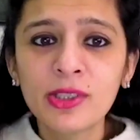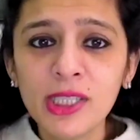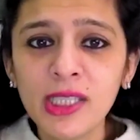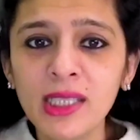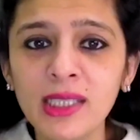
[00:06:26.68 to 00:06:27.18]

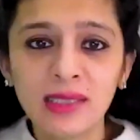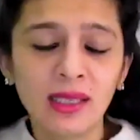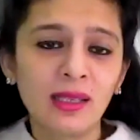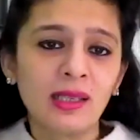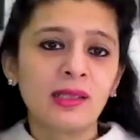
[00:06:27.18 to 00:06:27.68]
trees
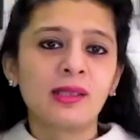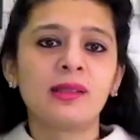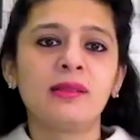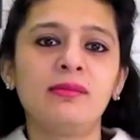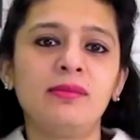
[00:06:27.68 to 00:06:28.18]
are,
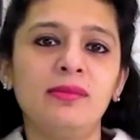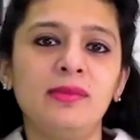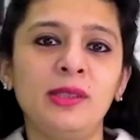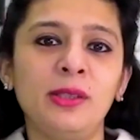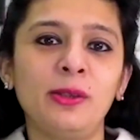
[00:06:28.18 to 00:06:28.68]

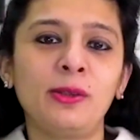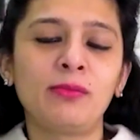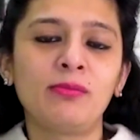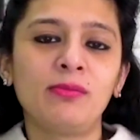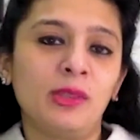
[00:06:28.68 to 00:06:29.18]
you know,
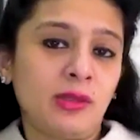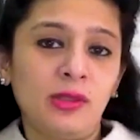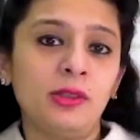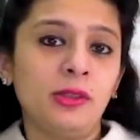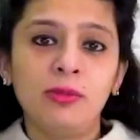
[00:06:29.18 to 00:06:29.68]

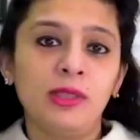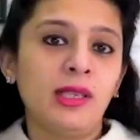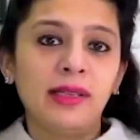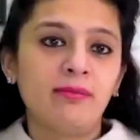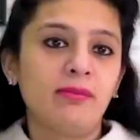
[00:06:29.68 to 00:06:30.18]
consumed and,
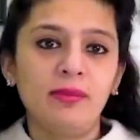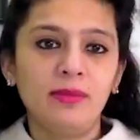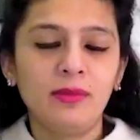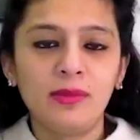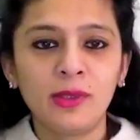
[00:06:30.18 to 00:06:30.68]
like,
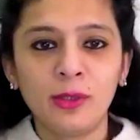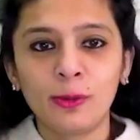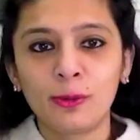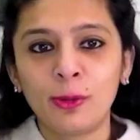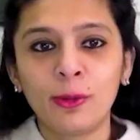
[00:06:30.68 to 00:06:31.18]
you
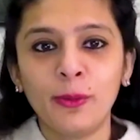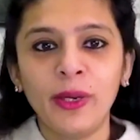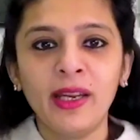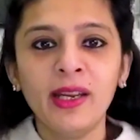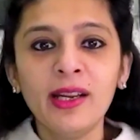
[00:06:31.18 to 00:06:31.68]
know, thrown
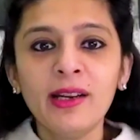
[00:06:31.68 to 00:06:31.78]
away.